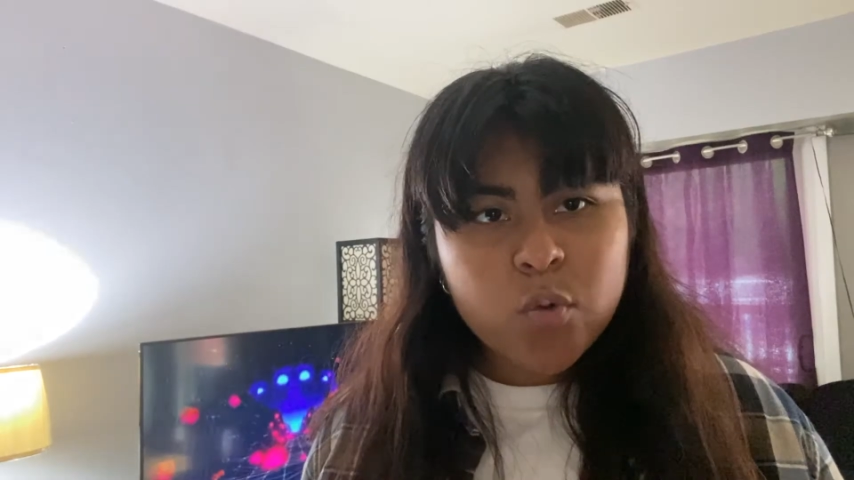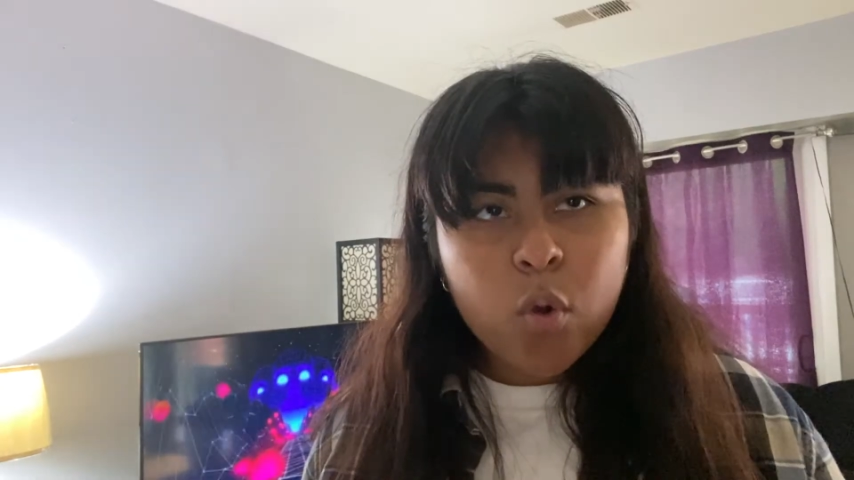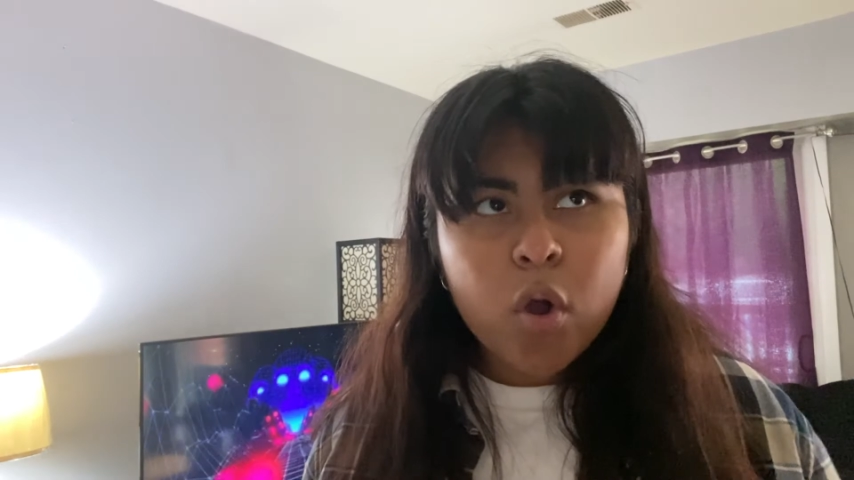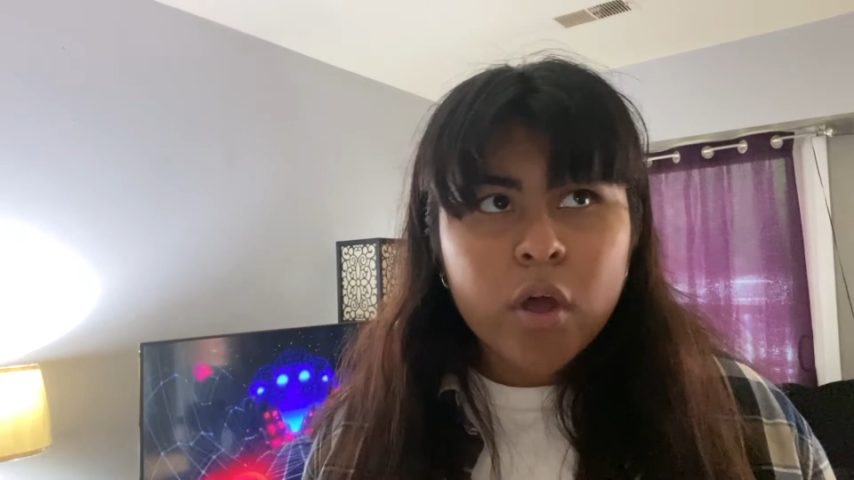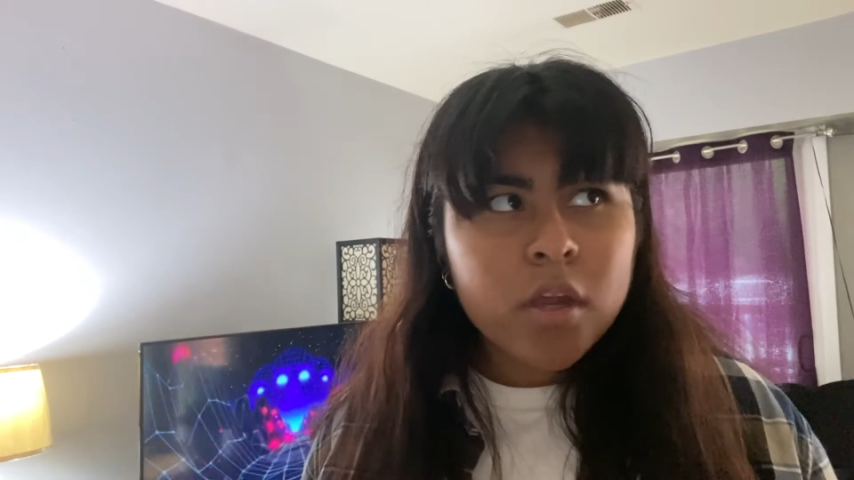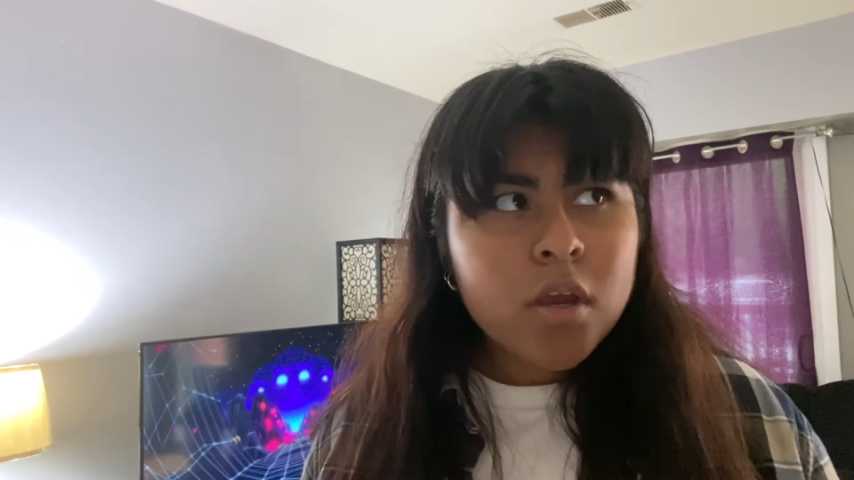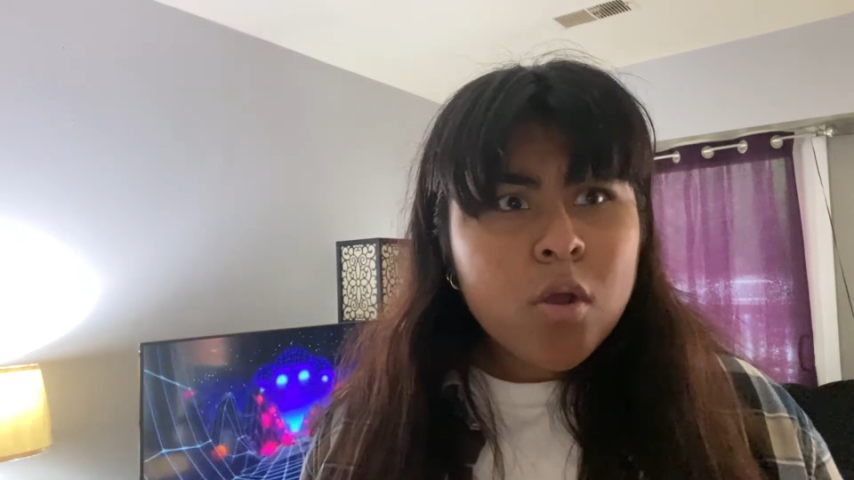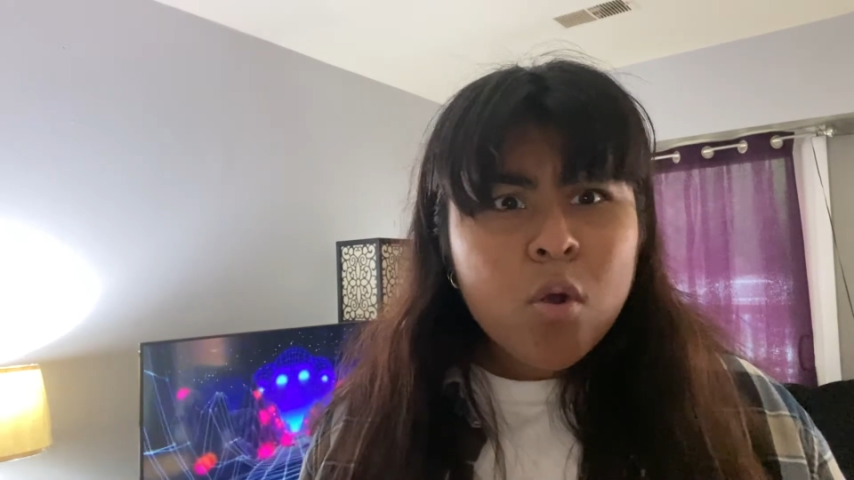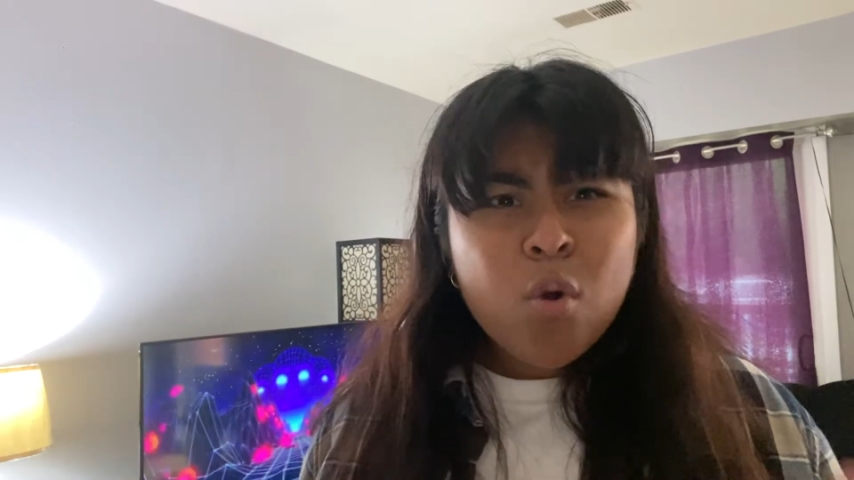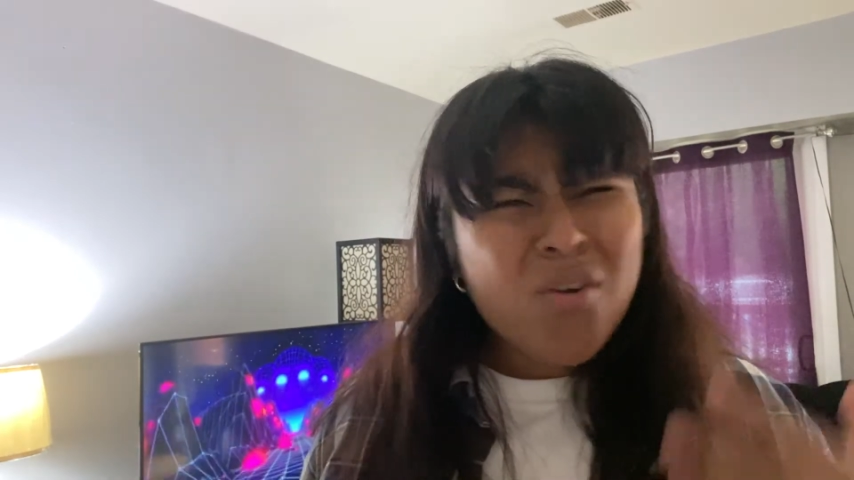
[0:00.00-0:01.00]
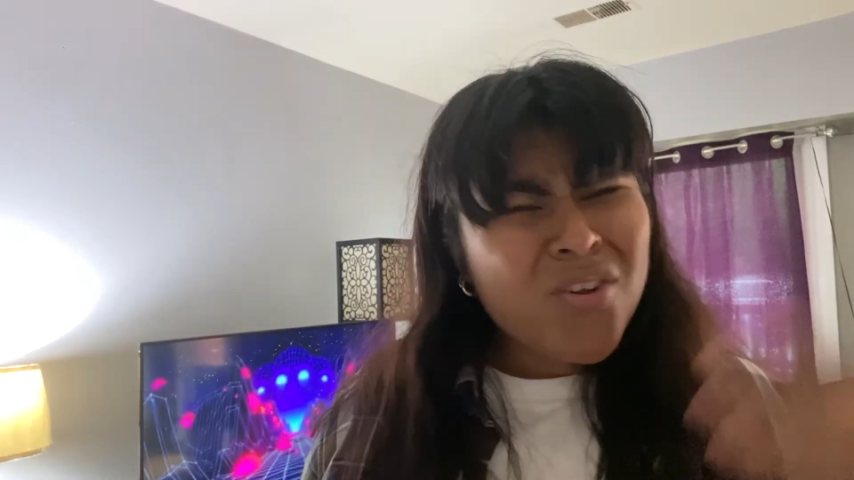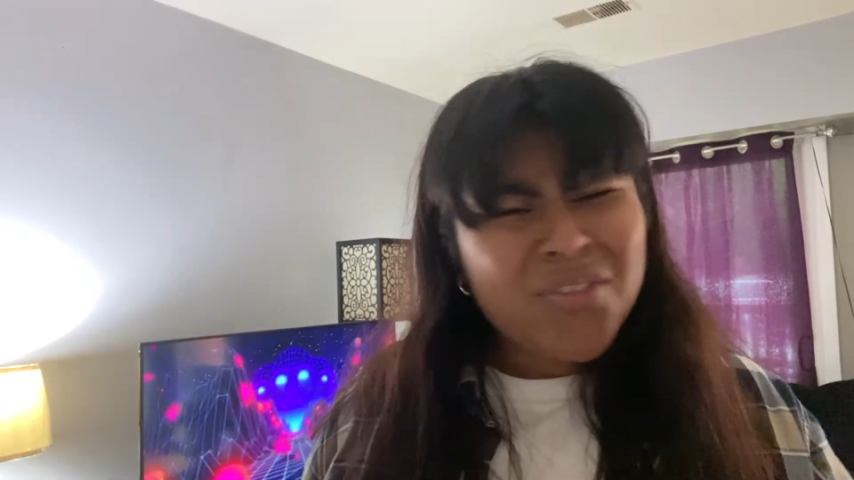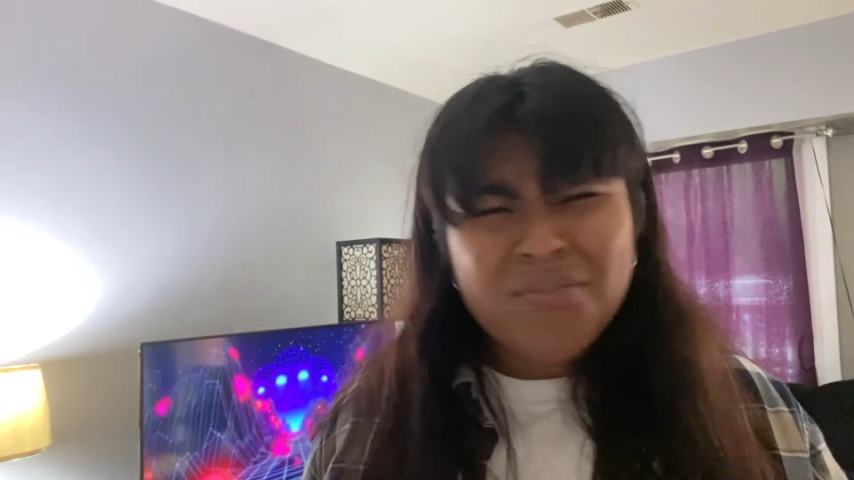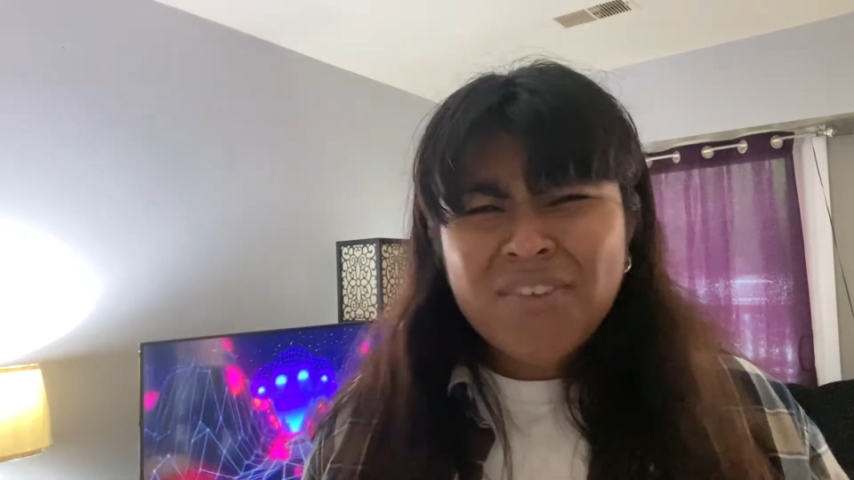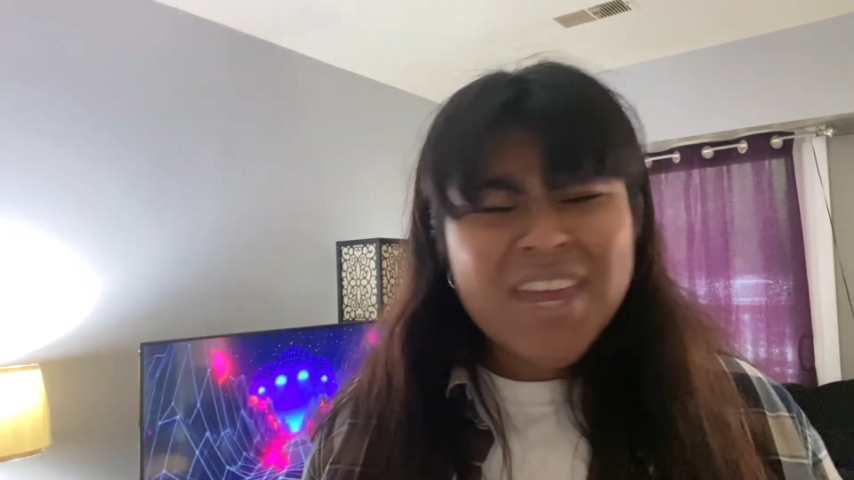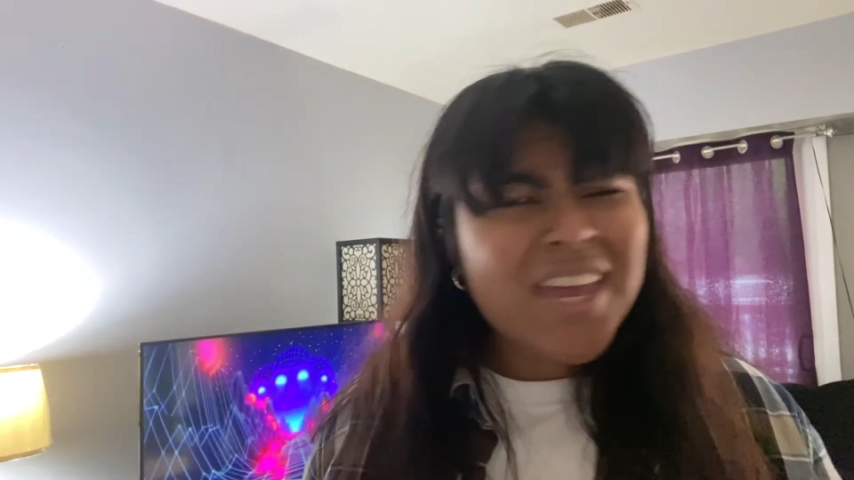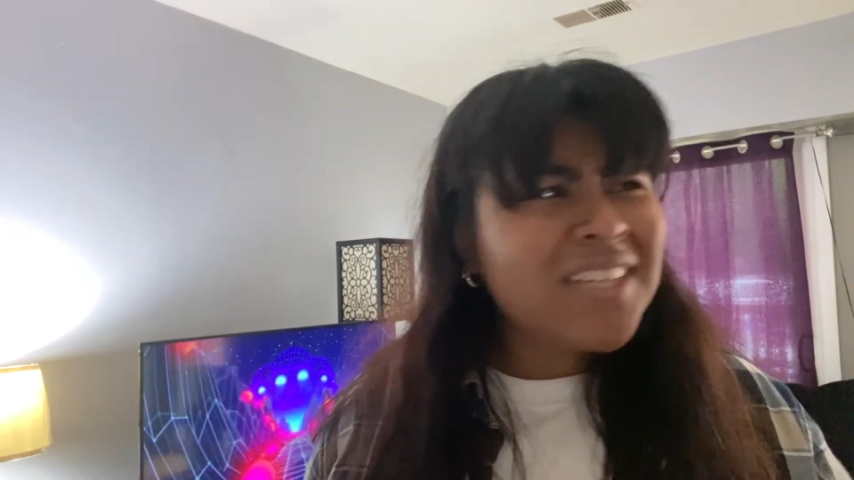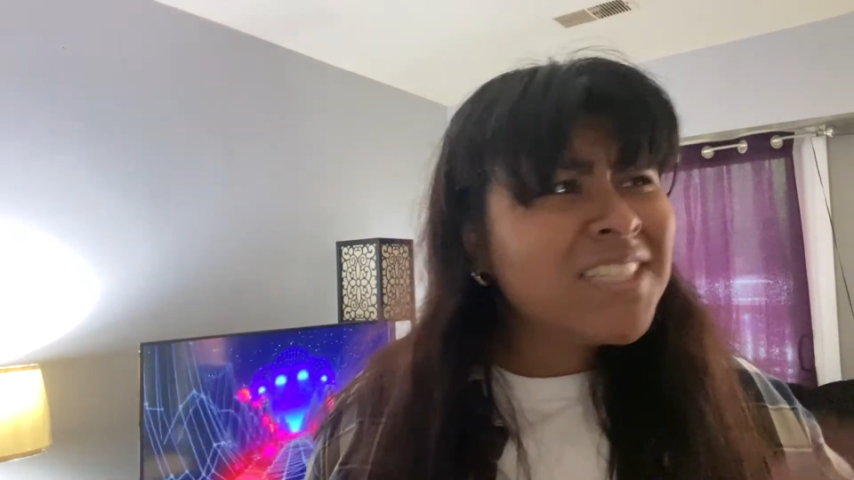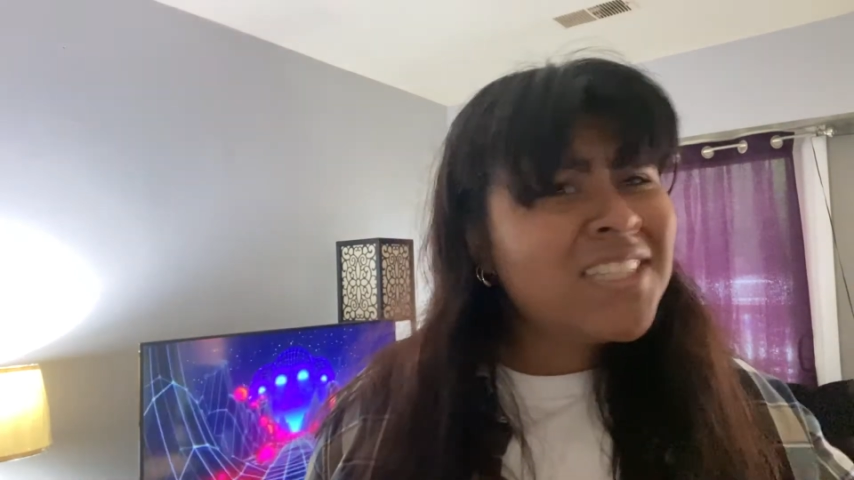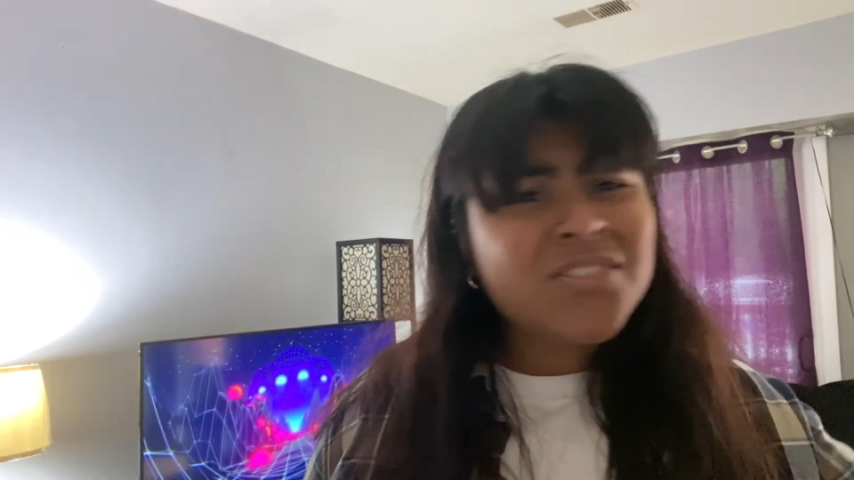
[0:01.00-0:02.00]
one or the Vans